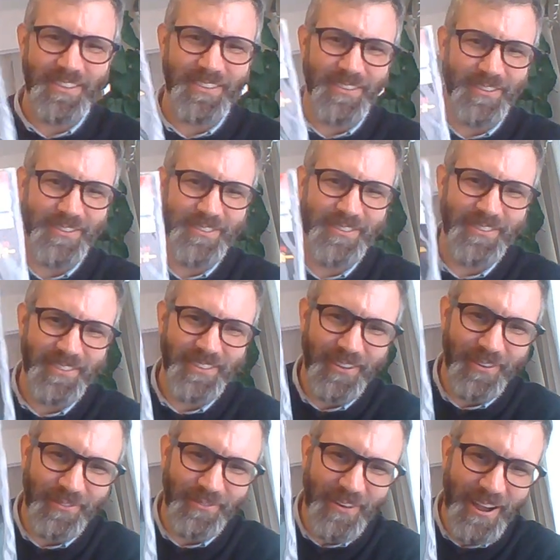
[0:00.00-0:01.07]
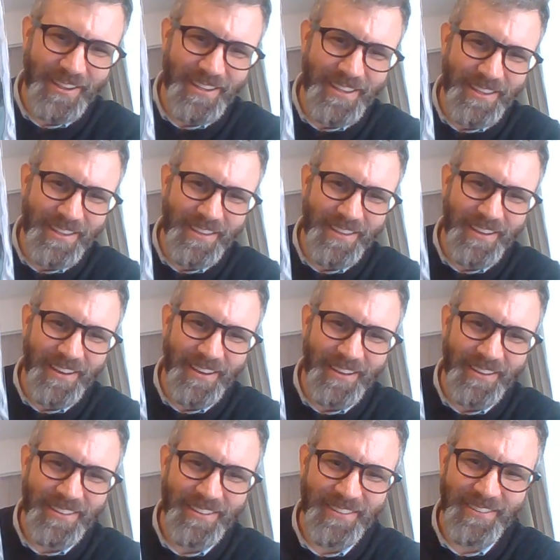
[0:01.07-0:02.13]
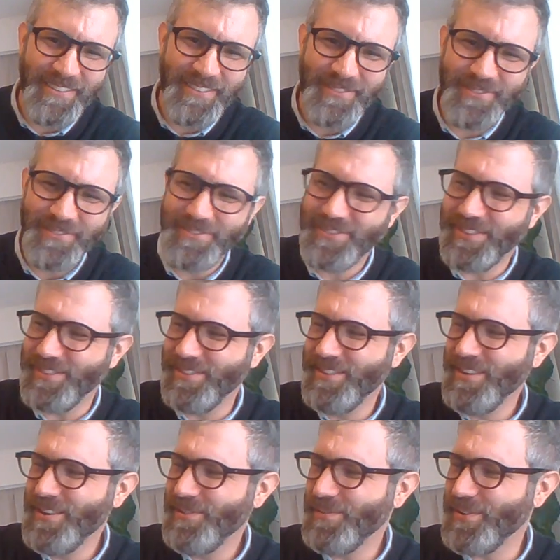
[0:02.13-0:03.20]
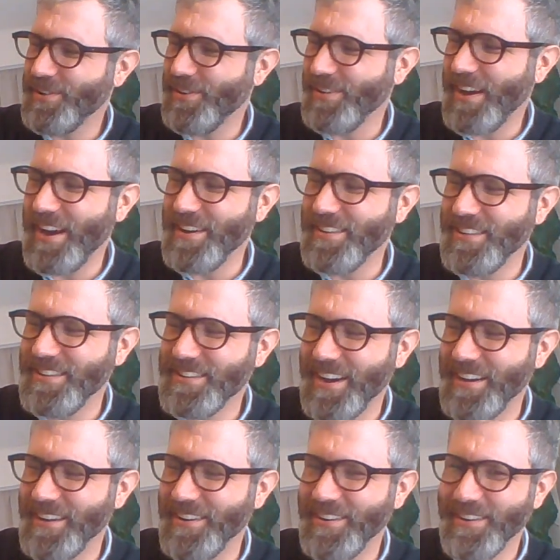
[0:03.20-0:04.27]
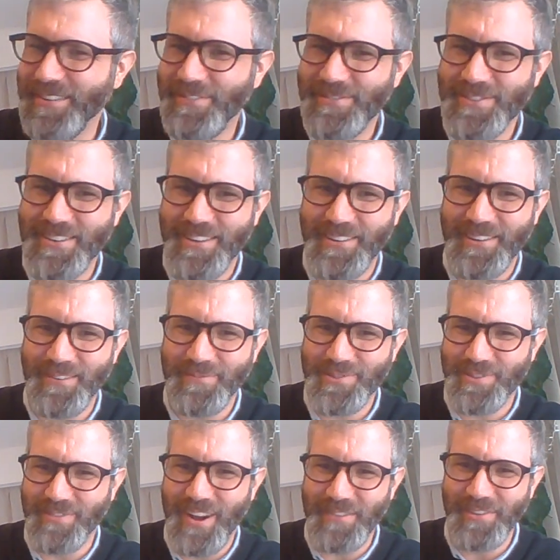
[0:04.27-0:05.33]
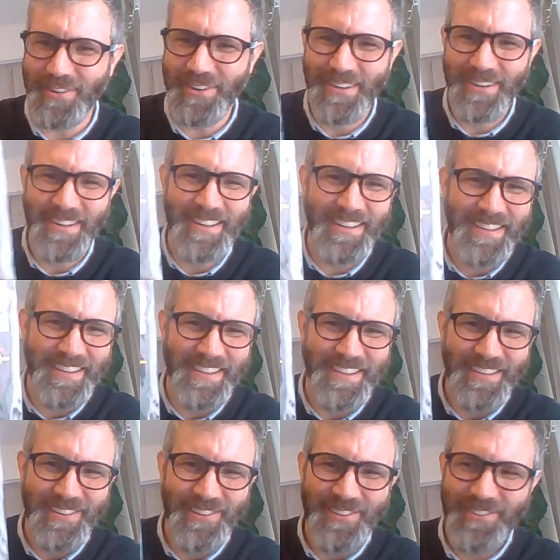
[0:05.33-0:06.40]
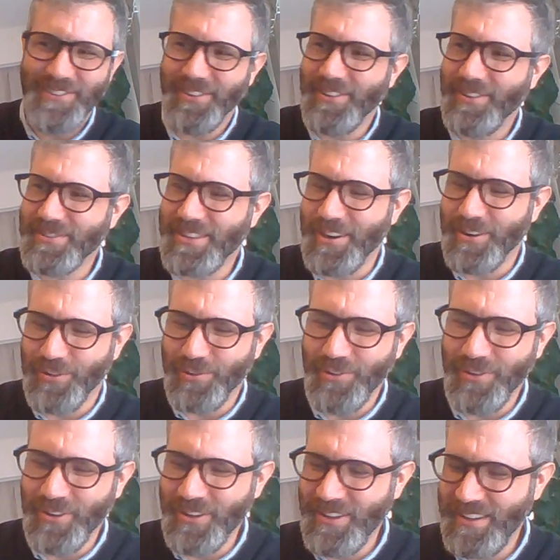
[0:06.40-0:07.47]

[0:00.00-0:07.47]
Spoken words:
So, yeah, Rocky, what do you call it? Eye of the Tiger, that Survivor. Thought that was kind of cool.